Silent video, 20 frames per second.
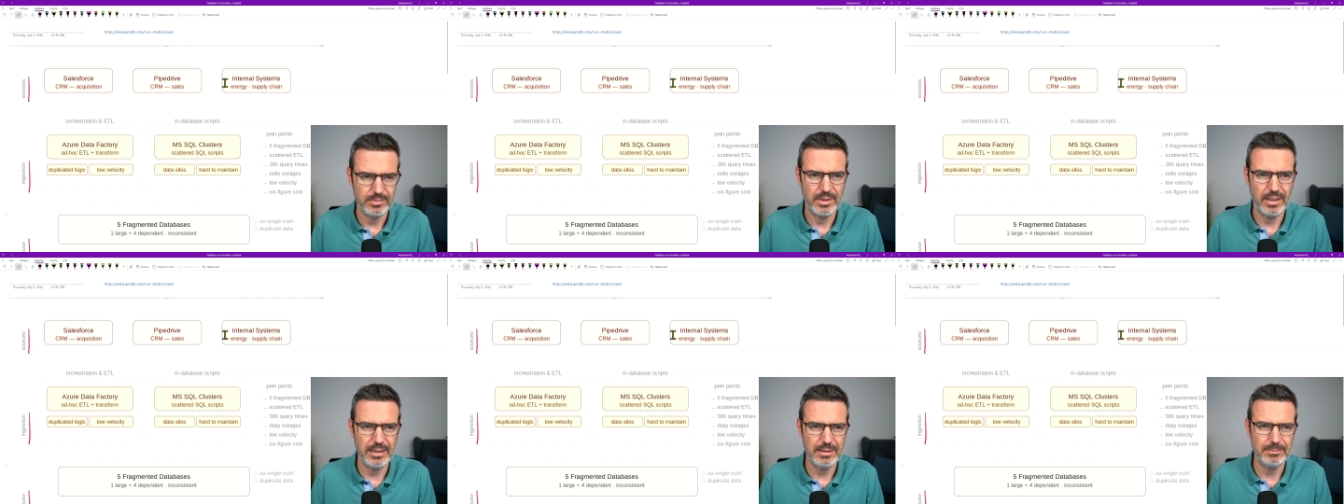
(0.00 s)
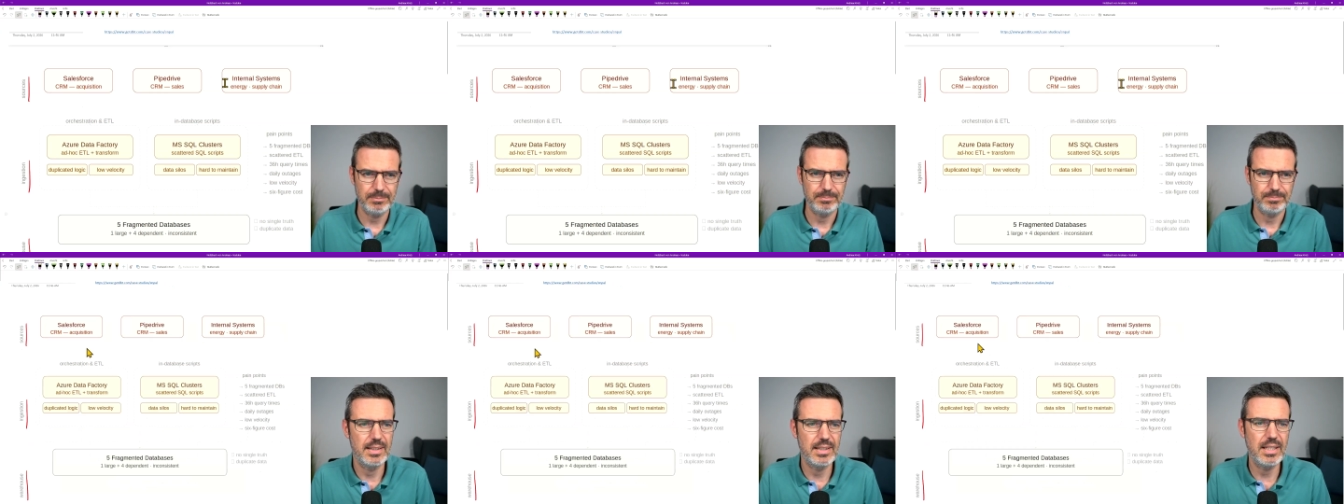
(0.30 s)
right?
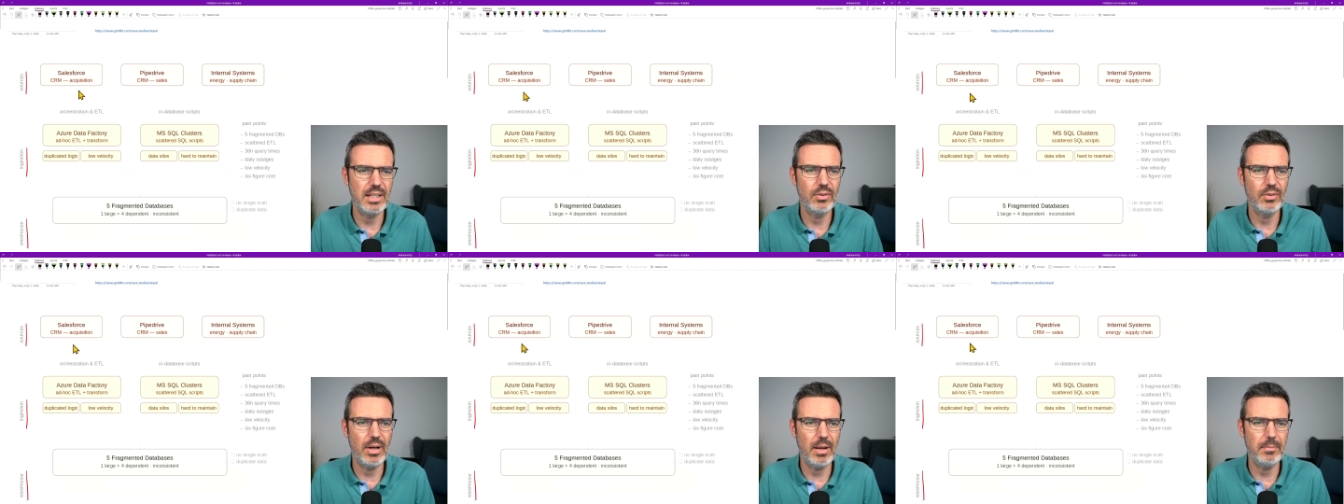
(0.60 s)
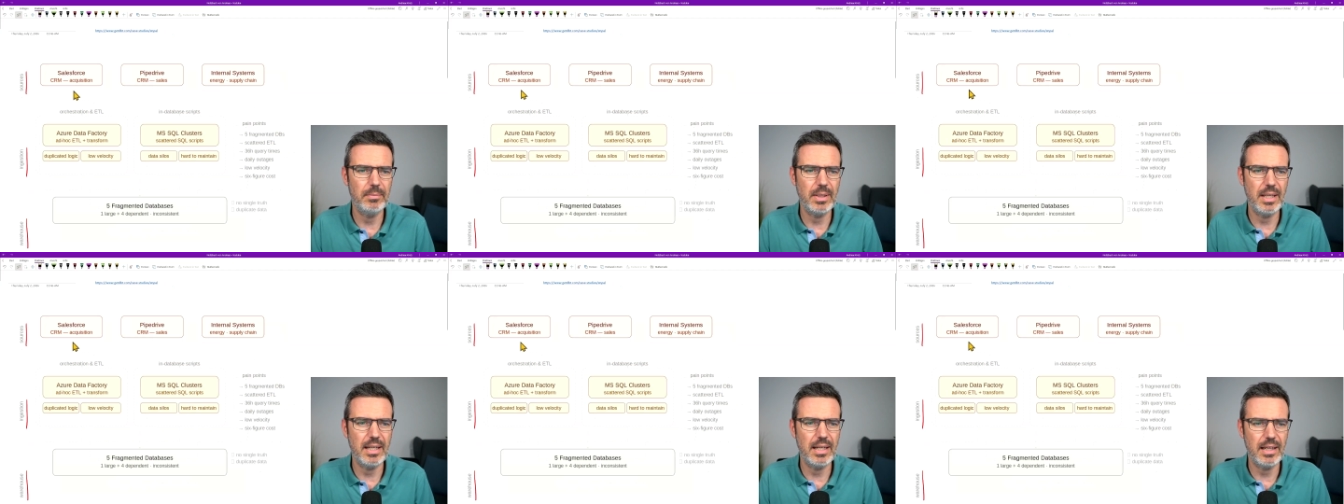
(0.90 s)

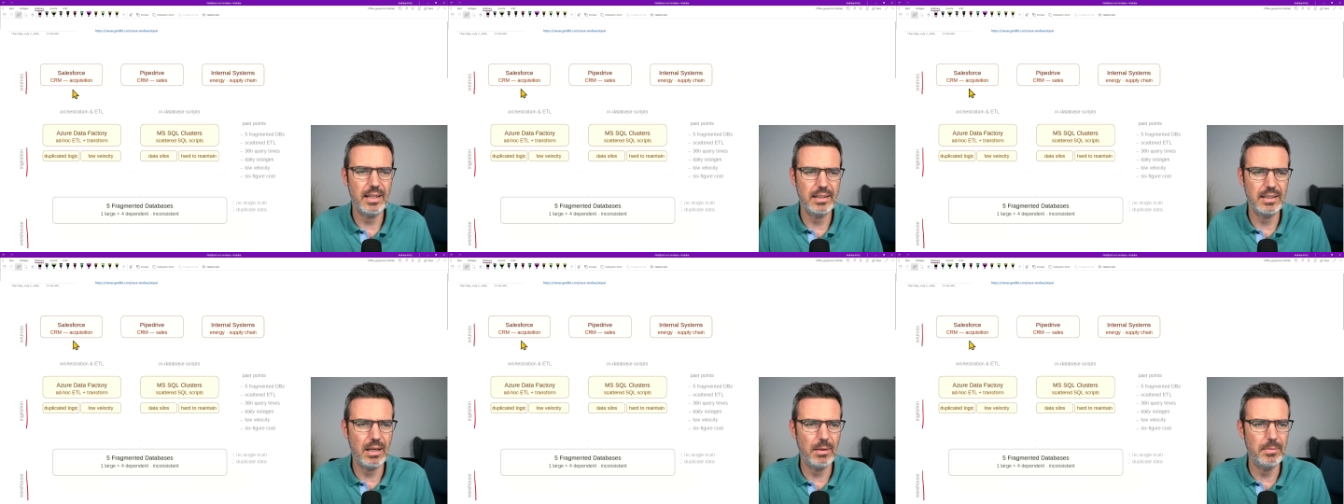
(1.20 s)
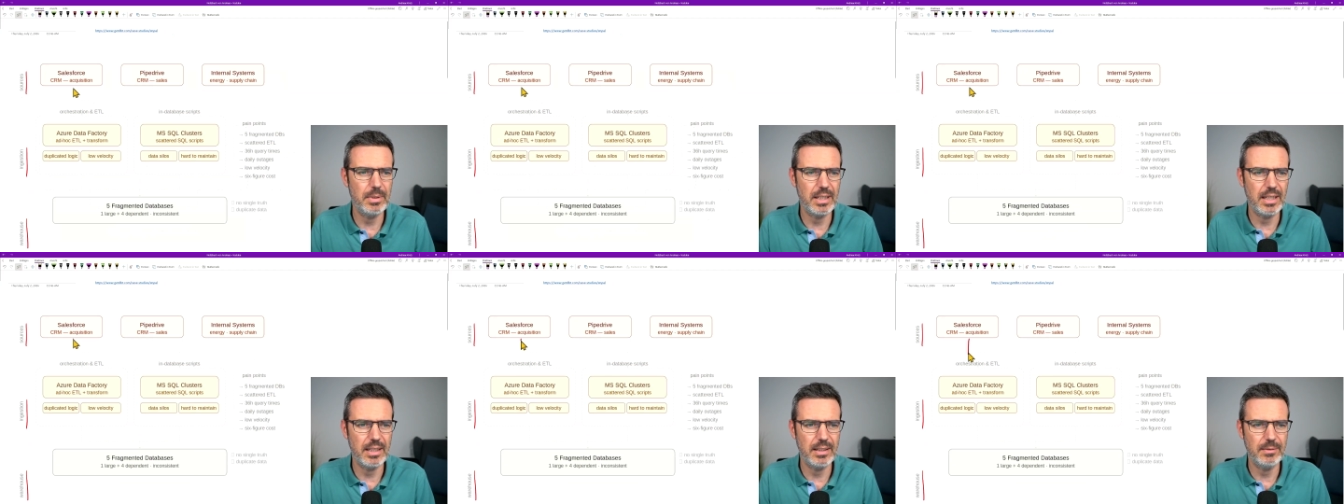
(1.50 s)
CRM data
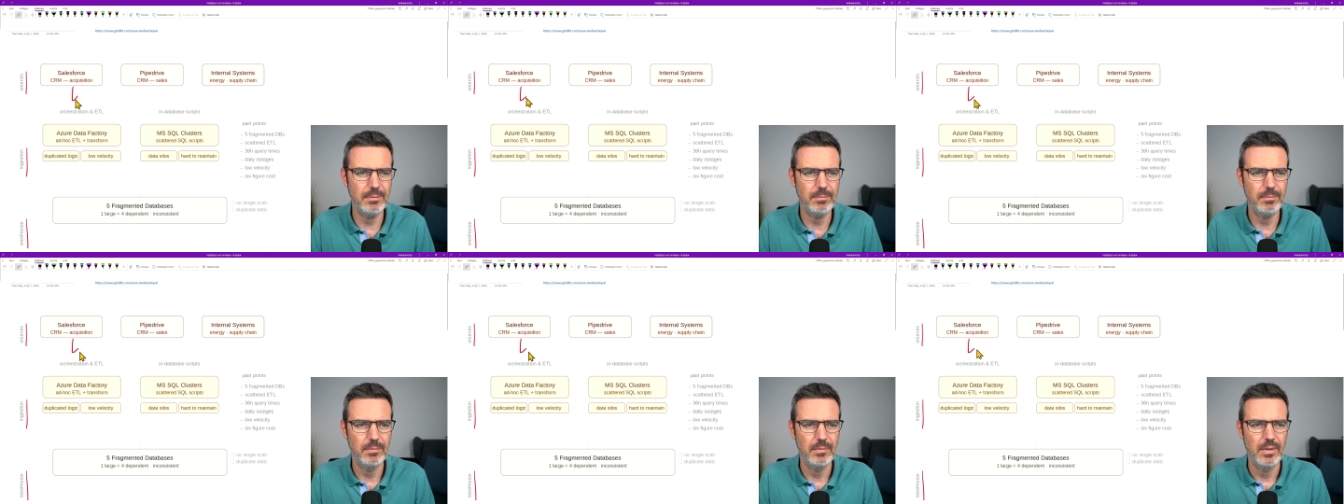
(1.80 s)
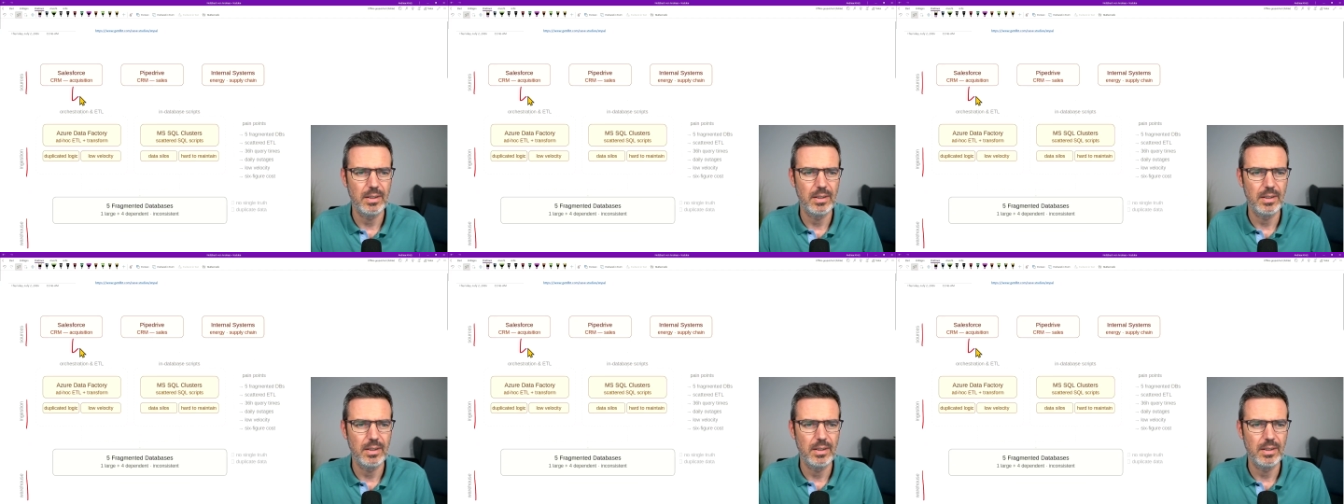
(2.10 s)
coming in,